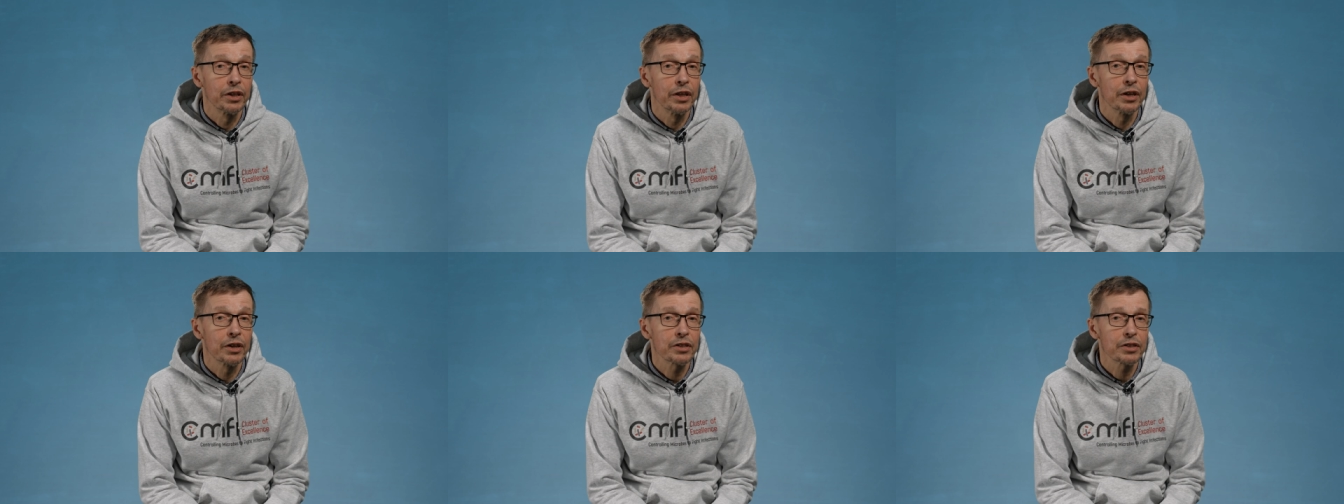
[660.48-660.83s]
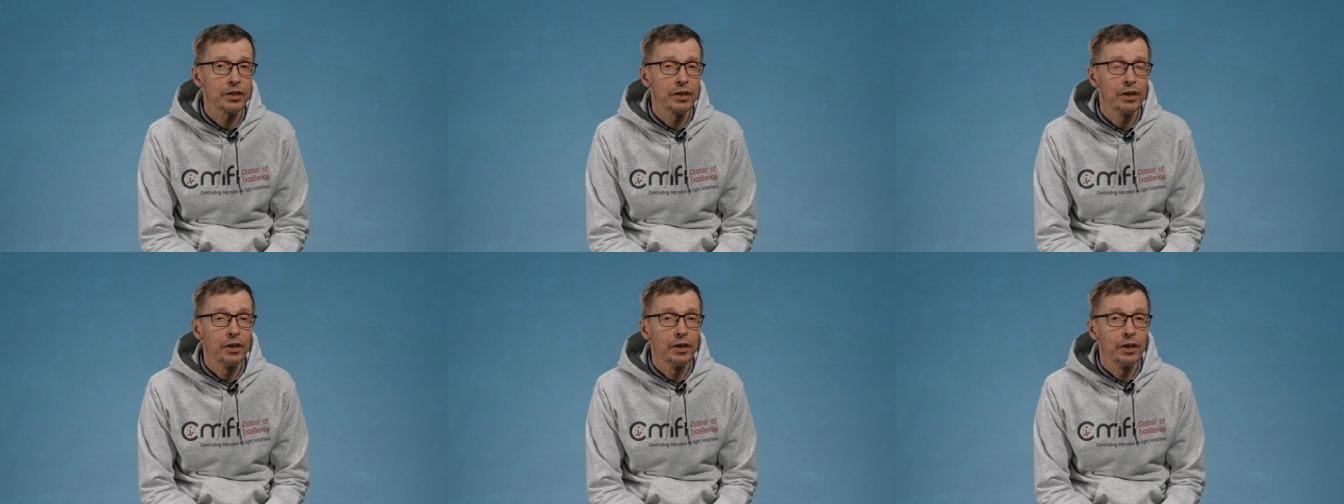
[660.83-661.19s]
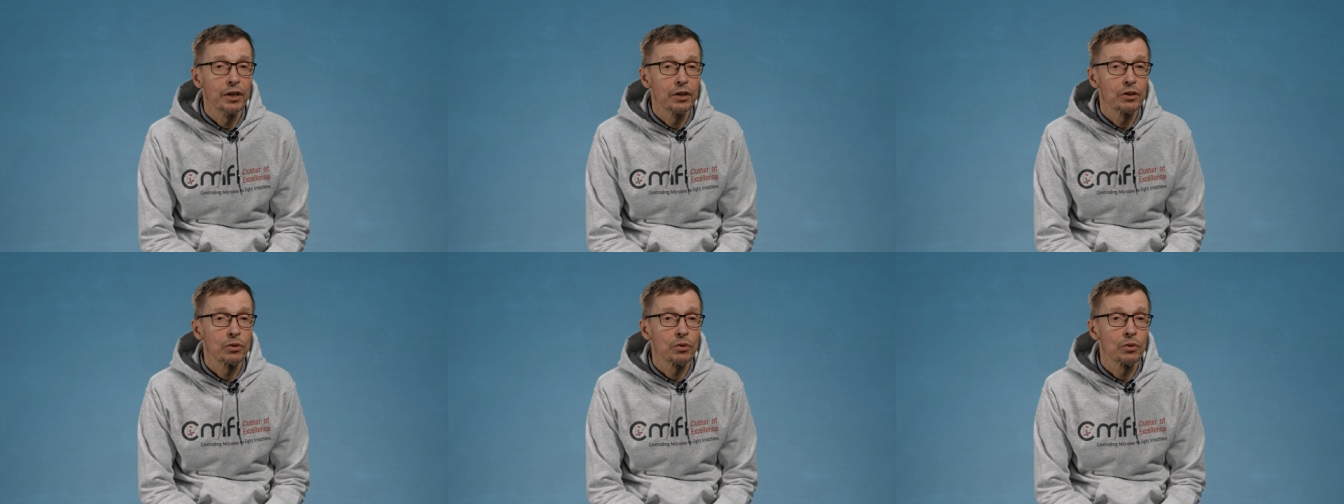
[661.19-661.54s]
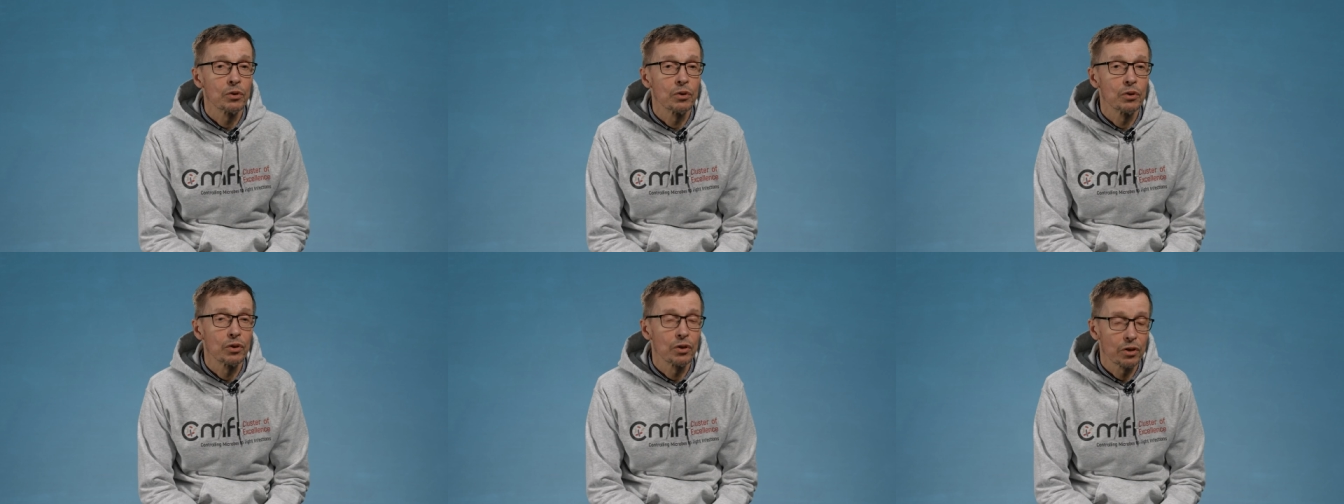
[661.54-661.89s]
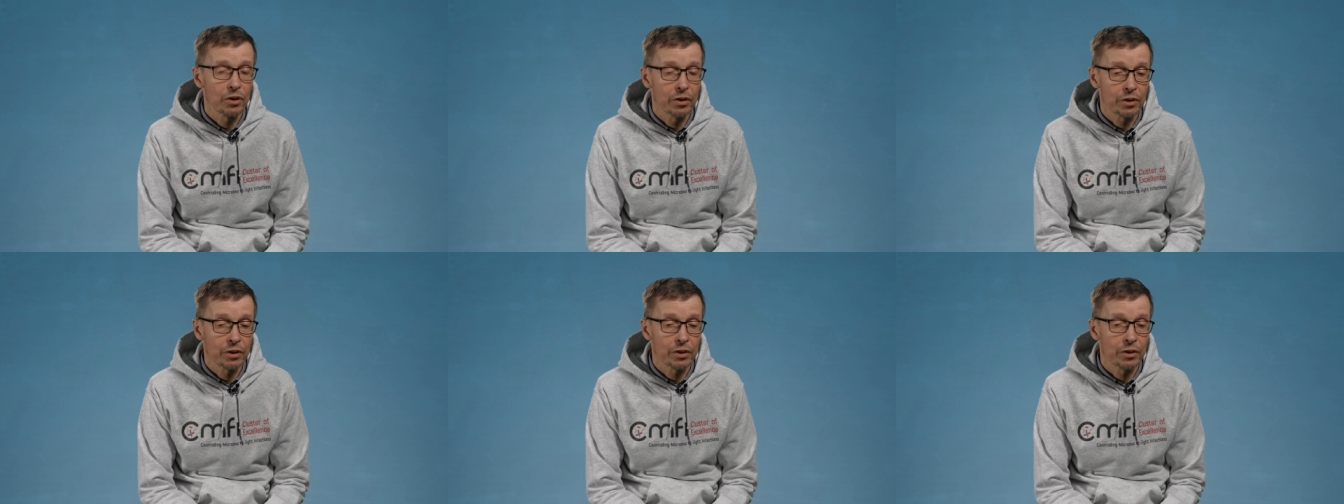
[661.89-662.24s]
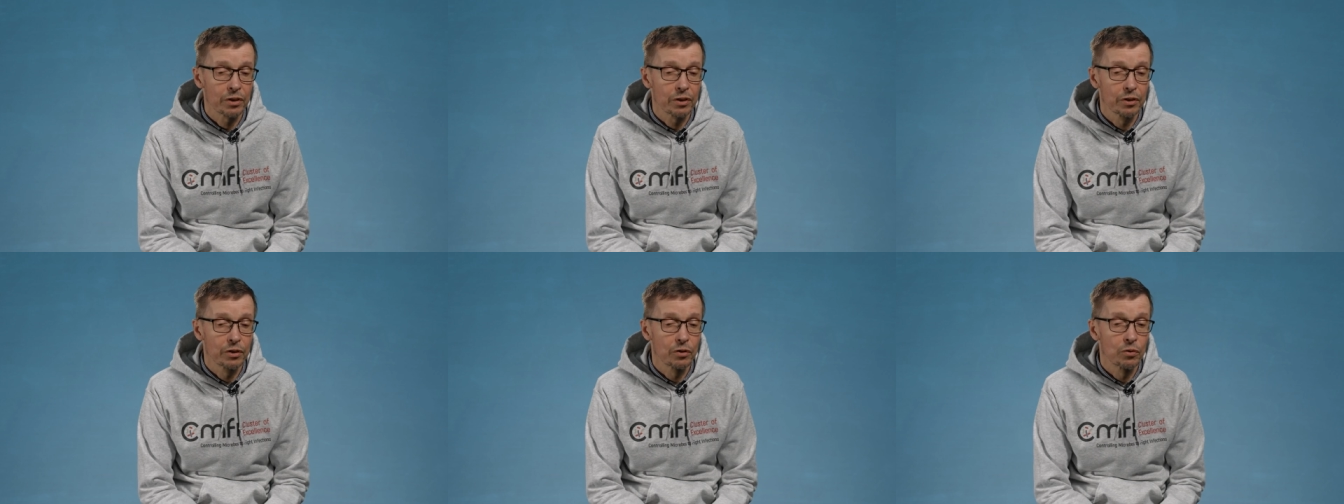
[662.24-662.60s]
years to
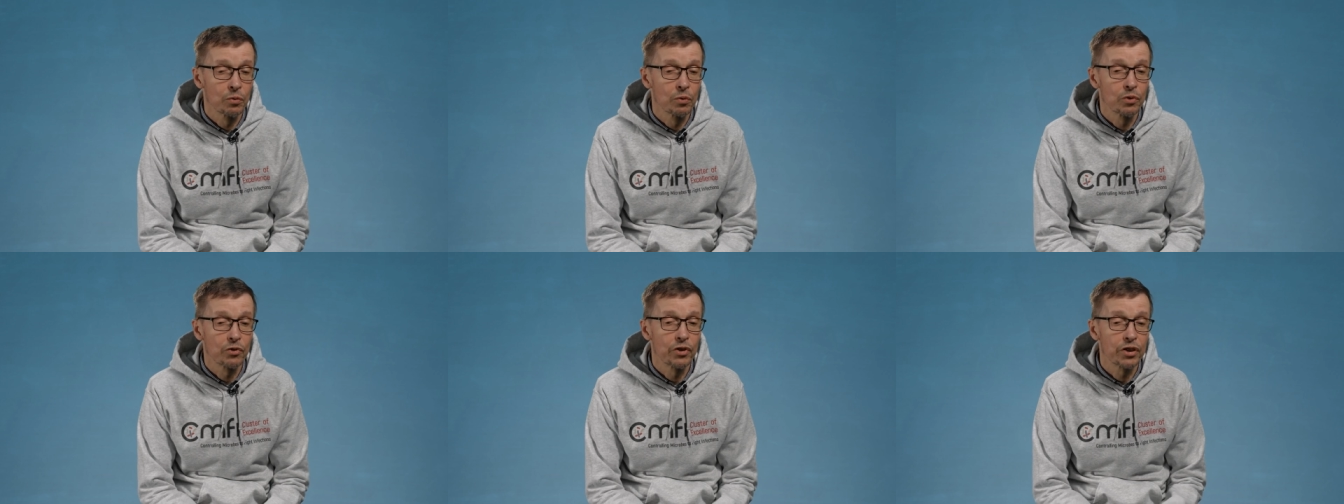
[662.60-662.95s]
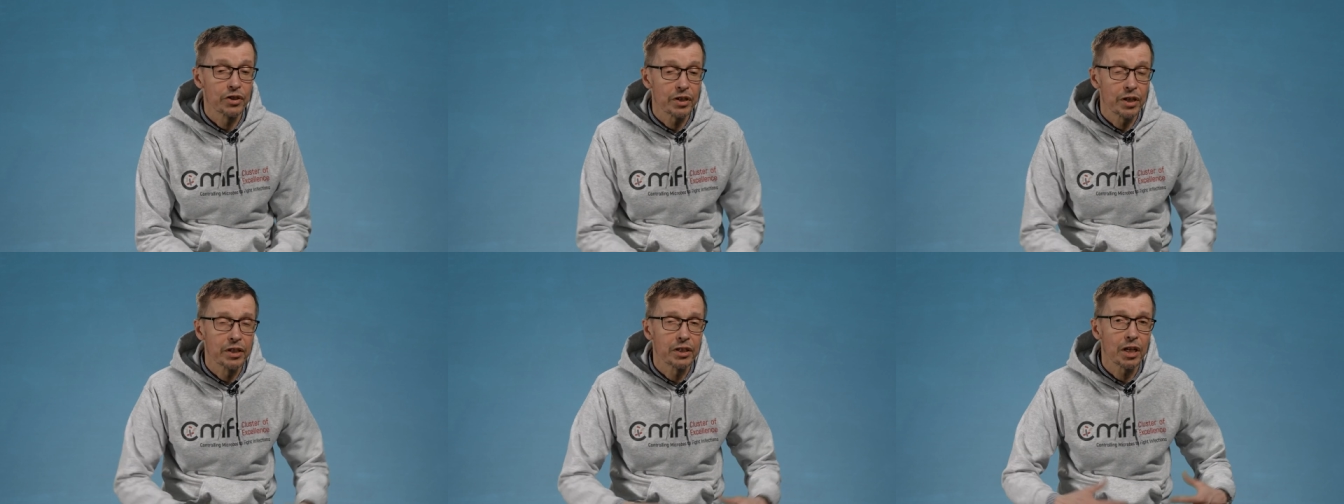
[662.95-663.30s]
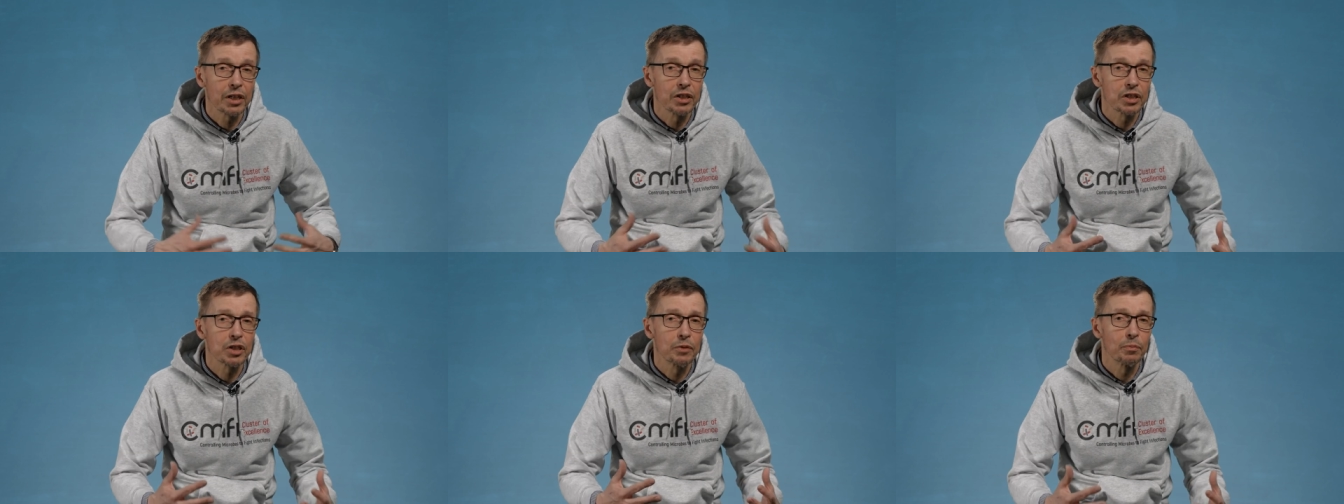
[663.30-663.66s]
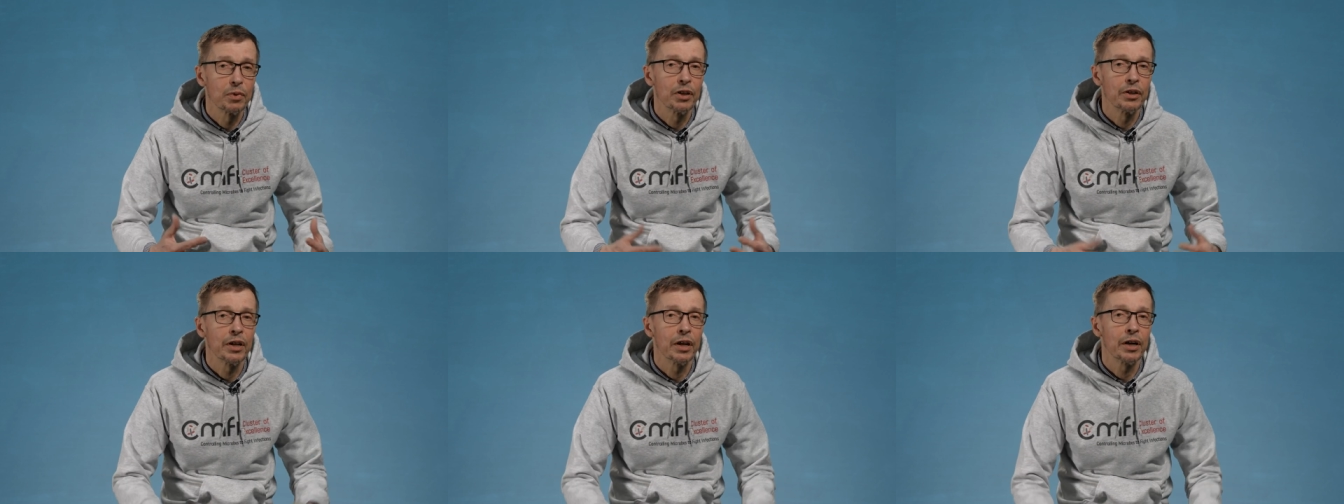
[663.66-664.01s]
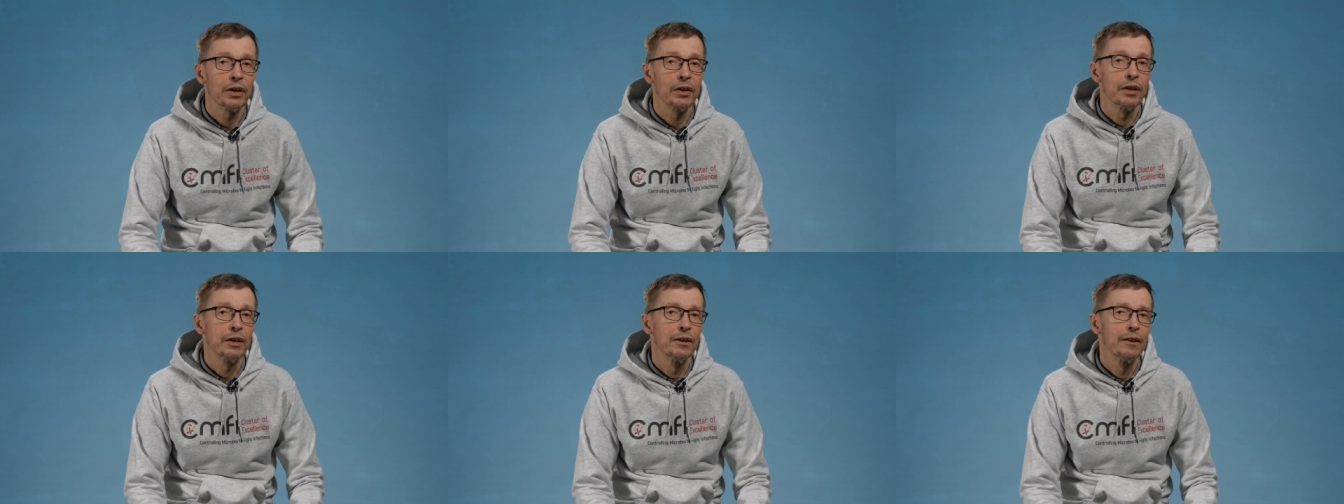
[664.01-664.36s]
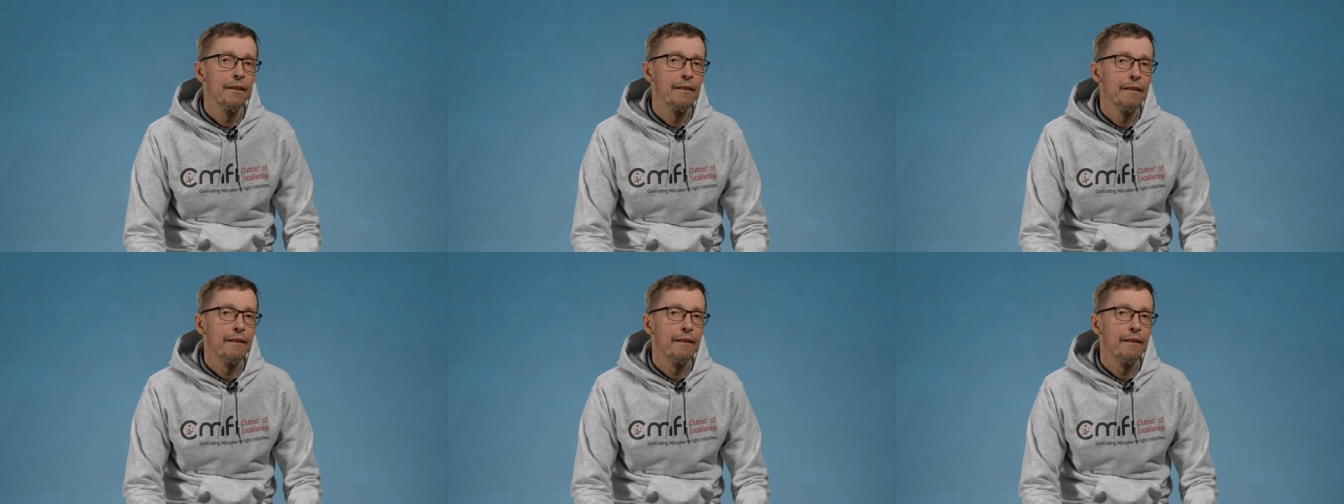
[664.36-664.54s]
do this interdisciplinary